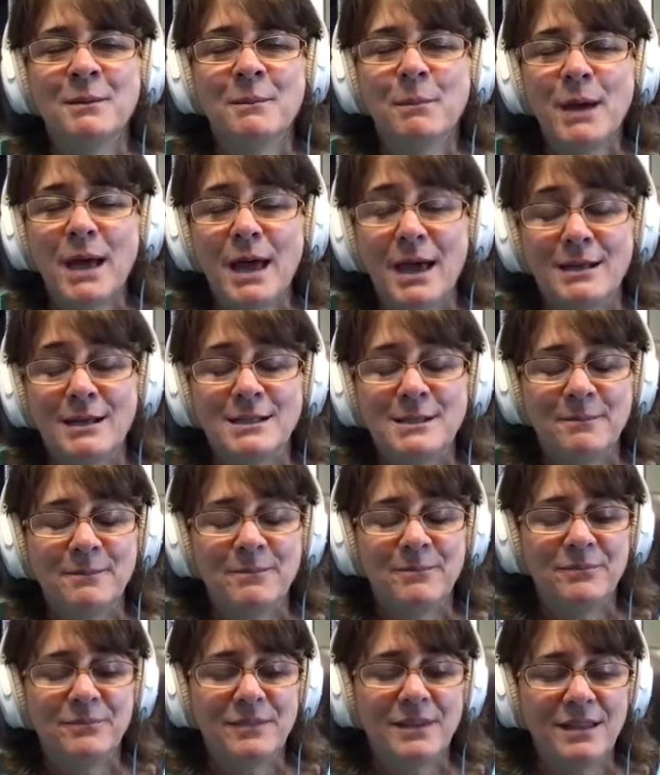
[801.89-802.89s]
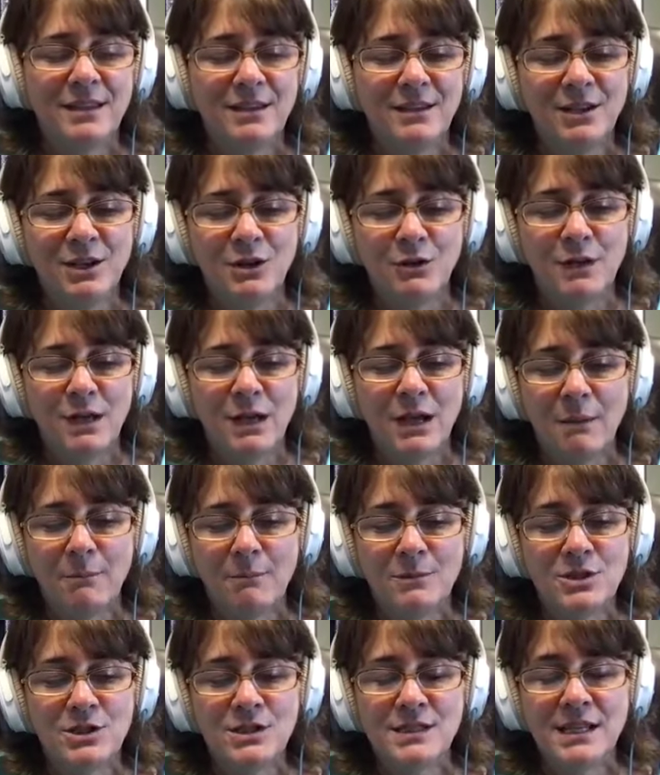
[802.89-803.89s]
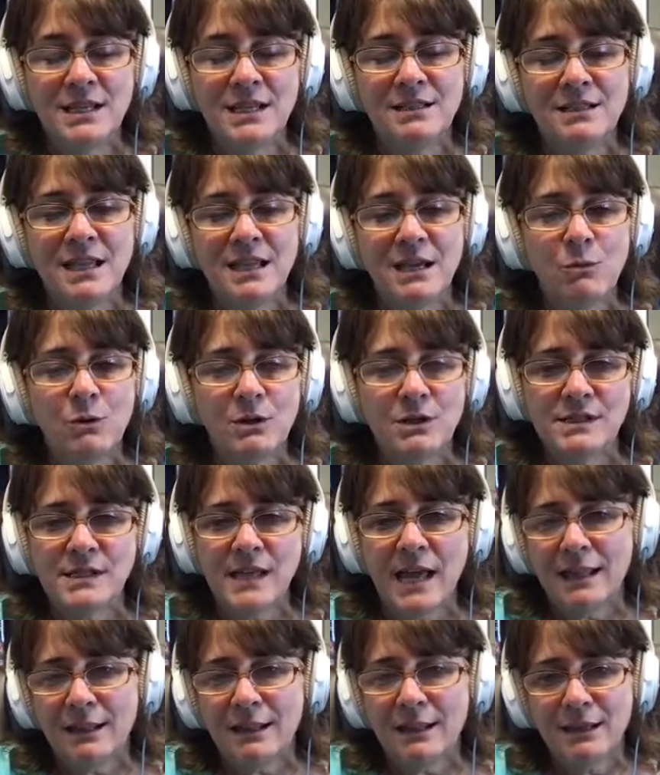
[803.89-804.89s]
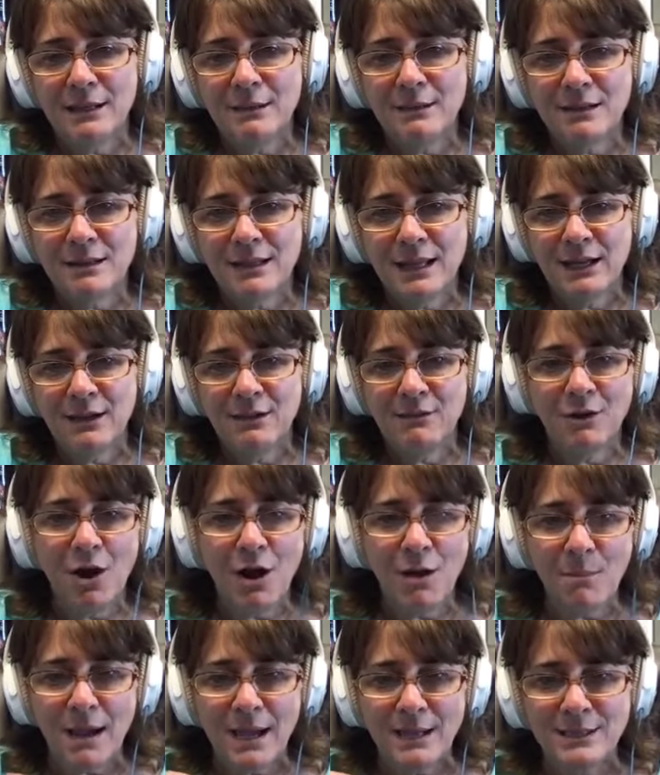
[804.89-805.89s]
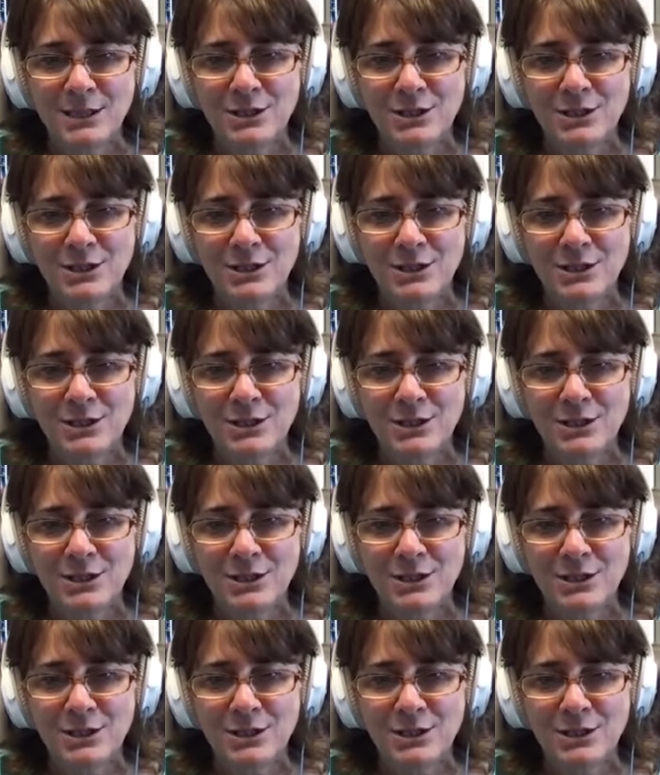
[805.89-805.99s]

but you know they i'm just saying that they weren't silent they caught my right.